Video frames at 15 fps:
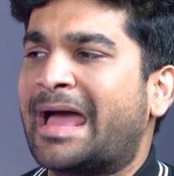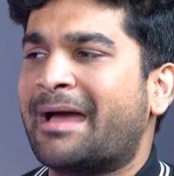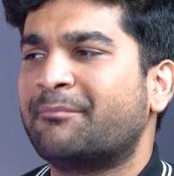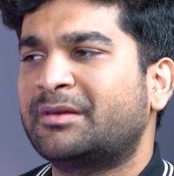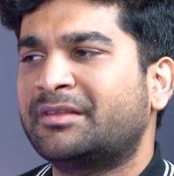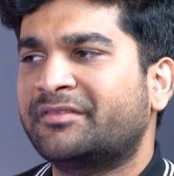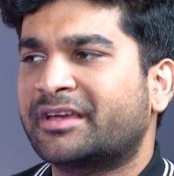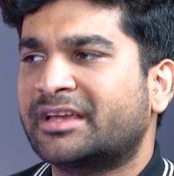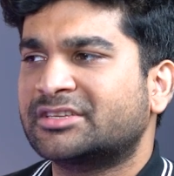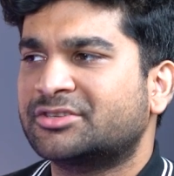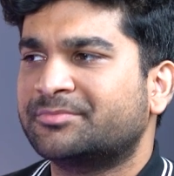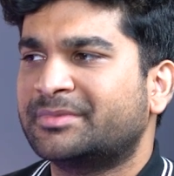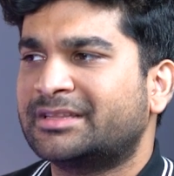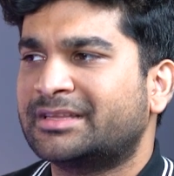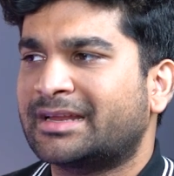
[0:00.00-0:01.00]

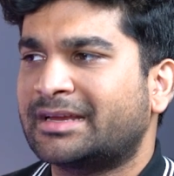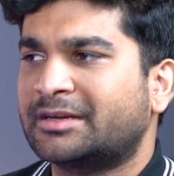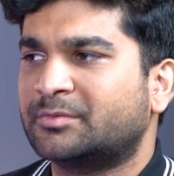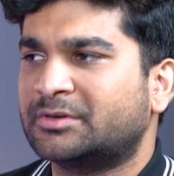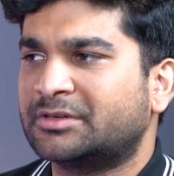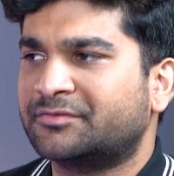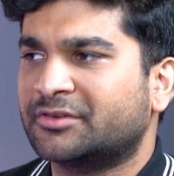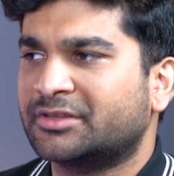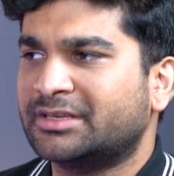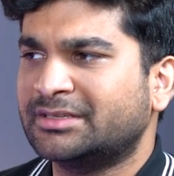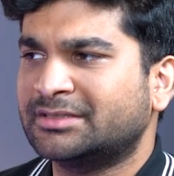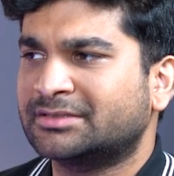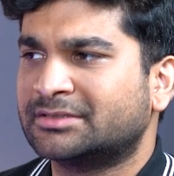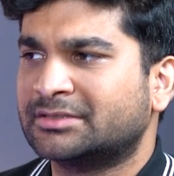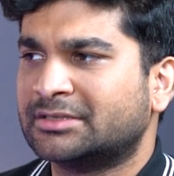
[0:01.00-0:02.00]
amplification be the right word for this?